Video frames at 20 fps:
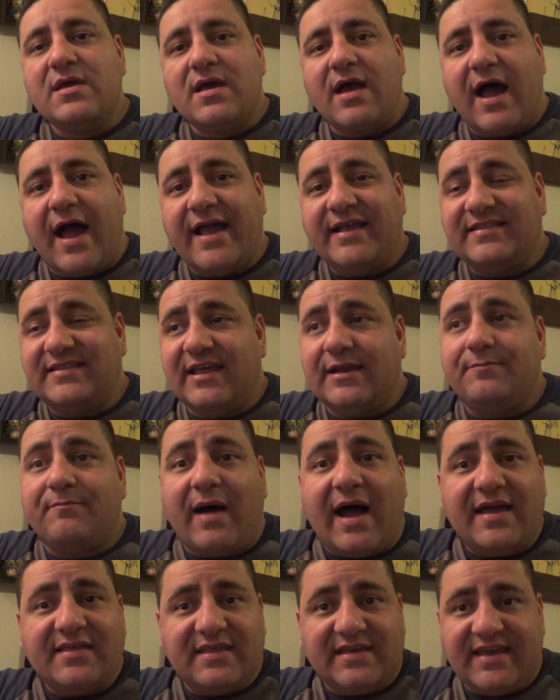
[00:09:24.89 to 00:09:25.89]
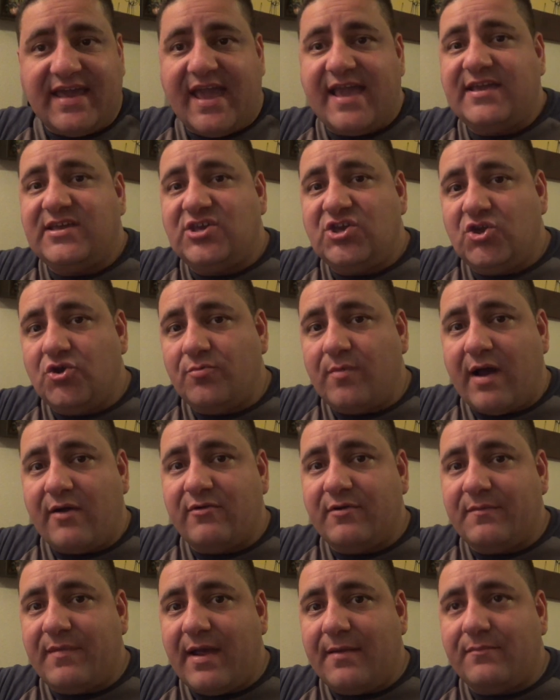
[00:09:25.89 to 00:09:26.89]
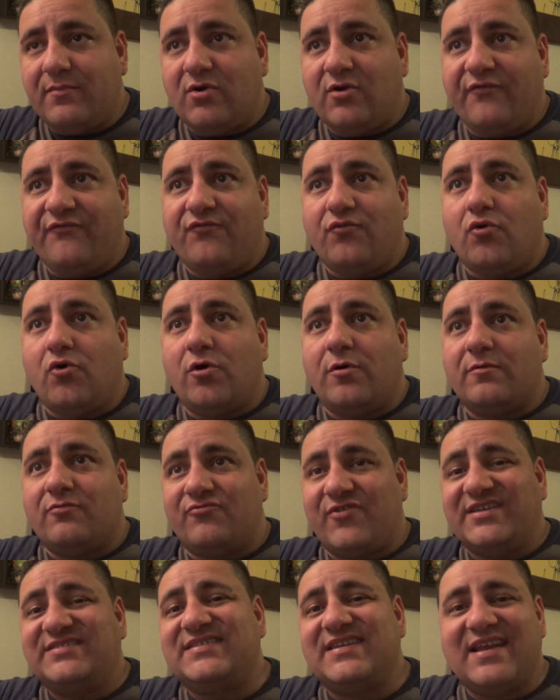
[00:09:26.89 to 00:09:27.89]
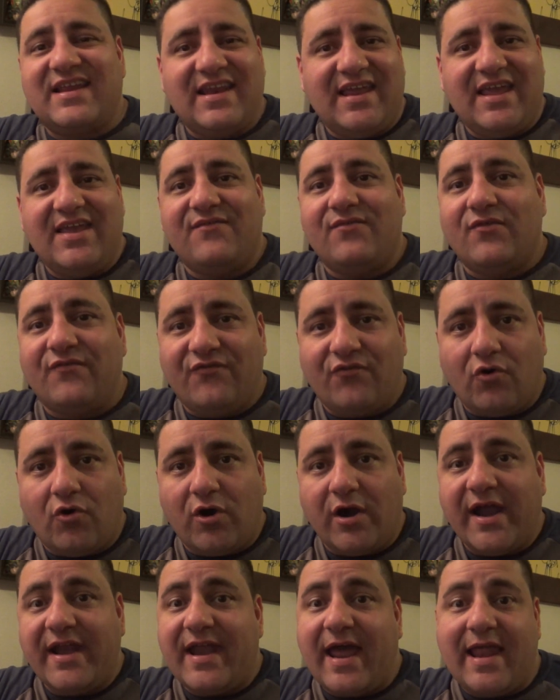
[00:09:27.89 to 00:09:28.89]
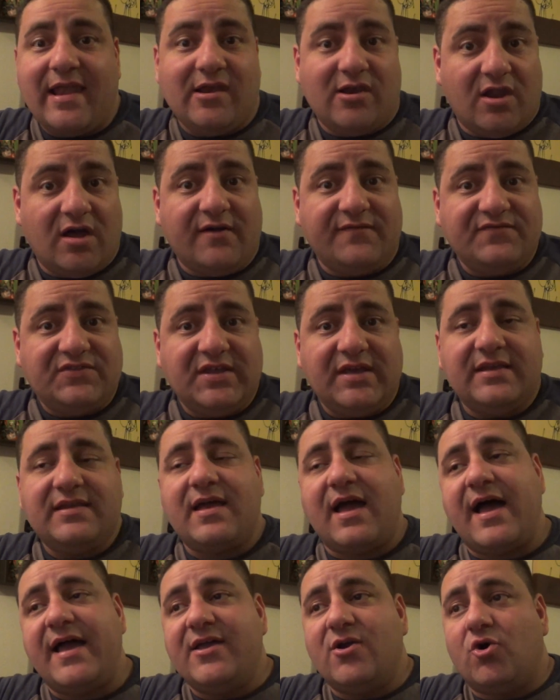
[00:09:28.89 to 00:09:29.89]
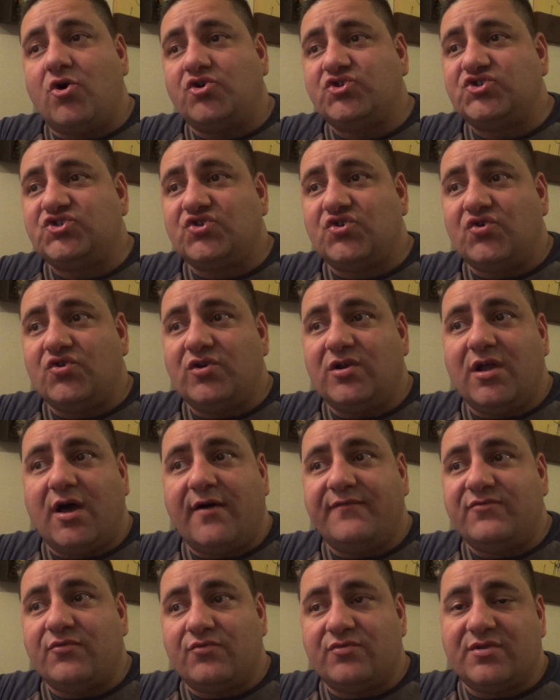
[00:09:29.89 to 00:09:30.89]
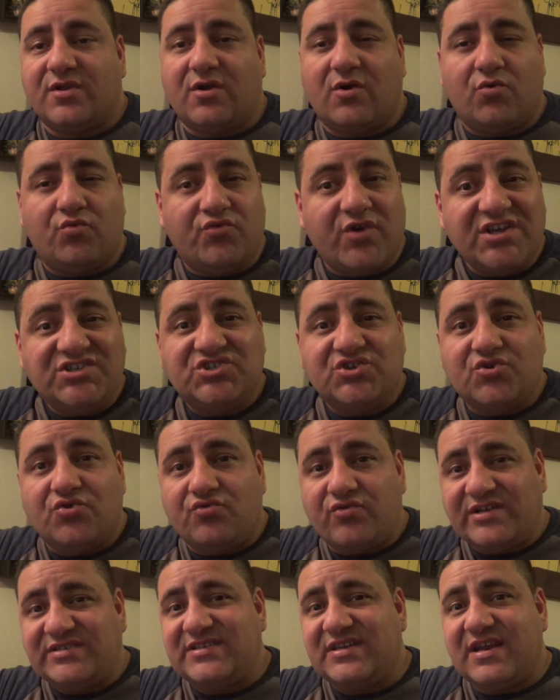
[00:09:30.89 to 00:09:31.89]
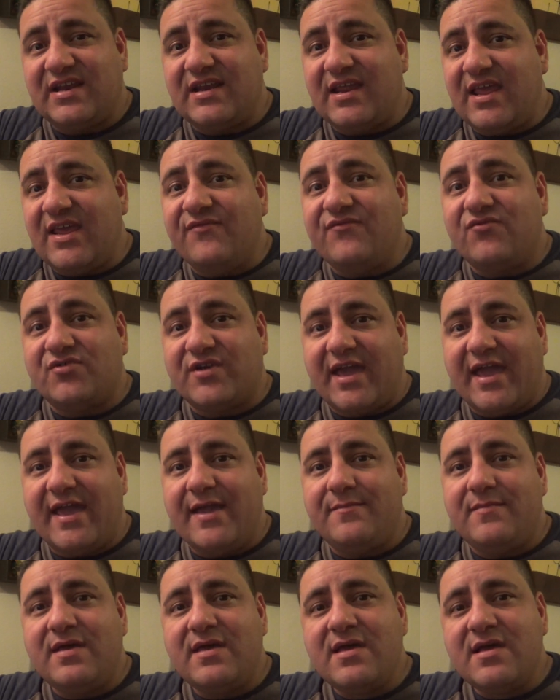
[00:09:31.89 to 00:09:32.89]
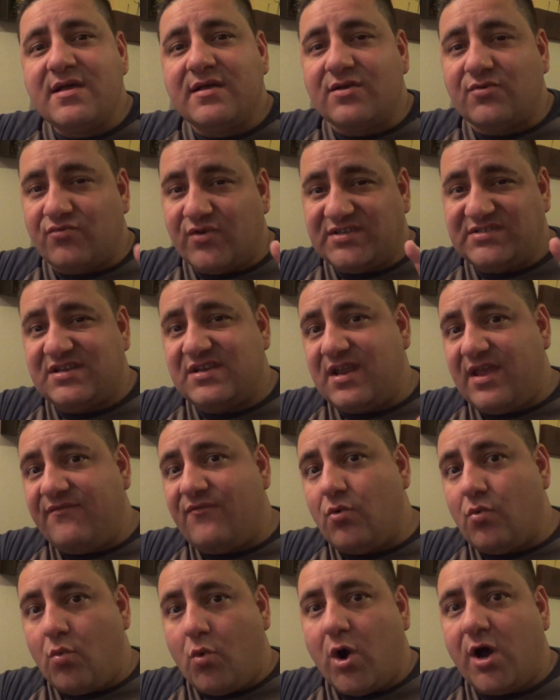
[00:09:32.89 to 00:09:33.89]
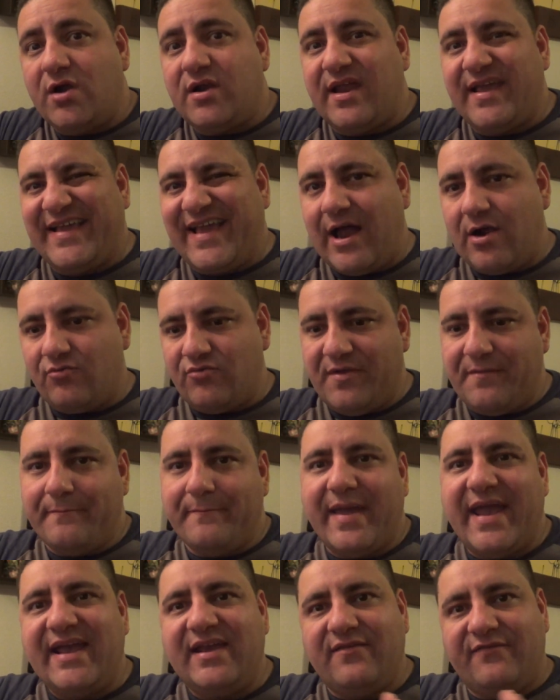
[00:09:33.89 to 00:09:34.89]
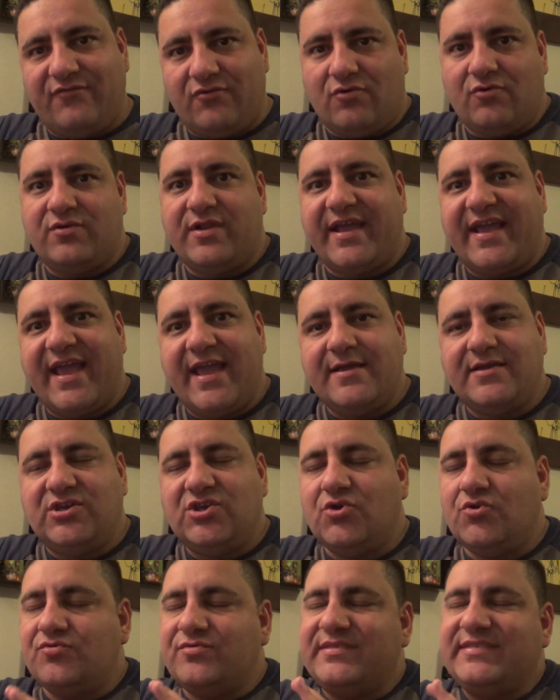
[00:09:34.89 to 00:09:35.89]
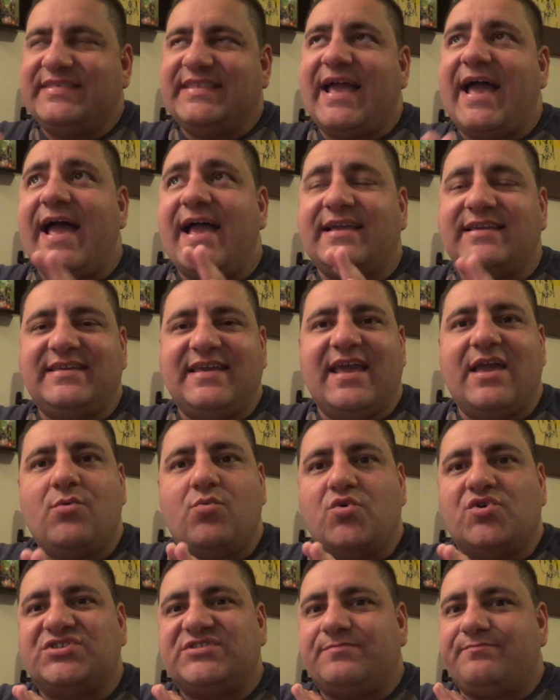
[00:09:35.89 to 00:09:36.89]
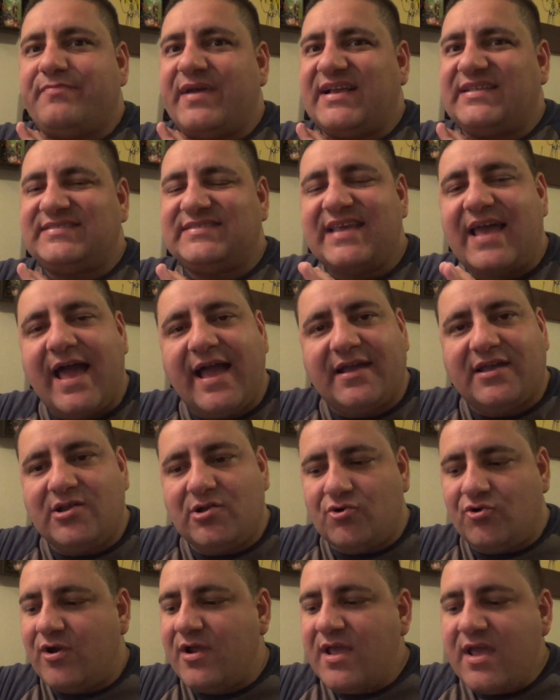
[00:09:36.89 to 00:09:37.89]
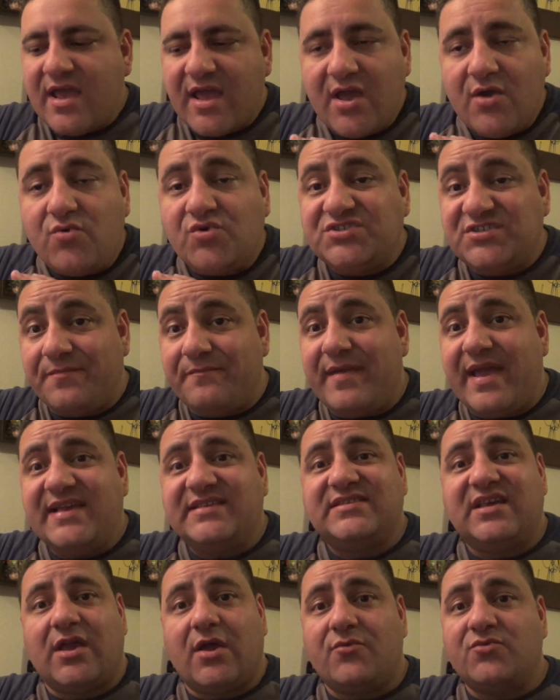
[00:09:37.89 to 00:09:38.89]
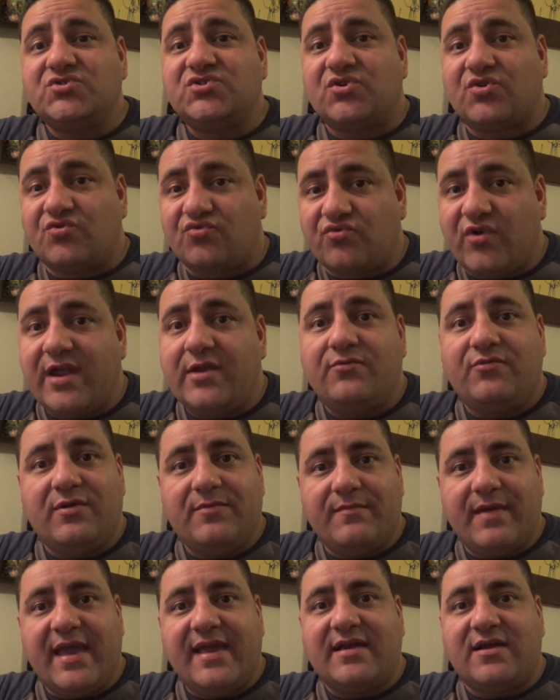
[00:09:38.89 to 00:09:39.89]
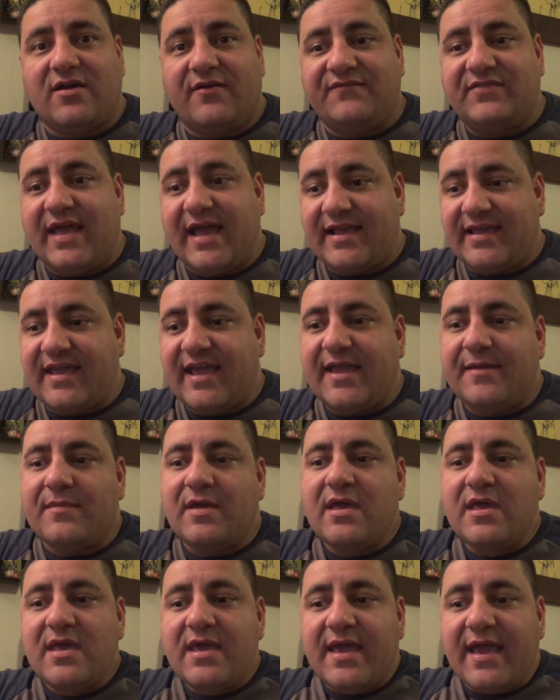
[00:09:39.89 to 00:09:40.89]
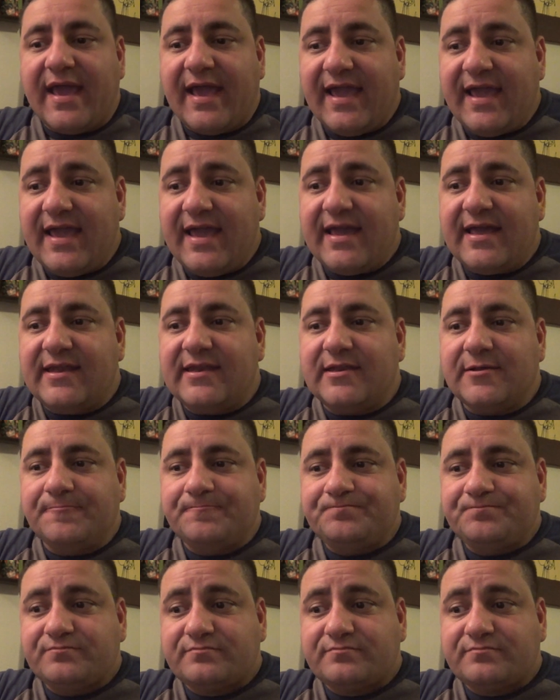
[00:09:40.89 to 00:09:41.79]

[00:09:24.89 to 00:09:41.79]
I did buy the GameCube, I remember, for Resident Evil 4, and I loved it. I also loved the original Resident Evil game, Resident Evil 1. It got remade for the GameCube. That game was spectacular. It was amazing. It was a great remake of that game. And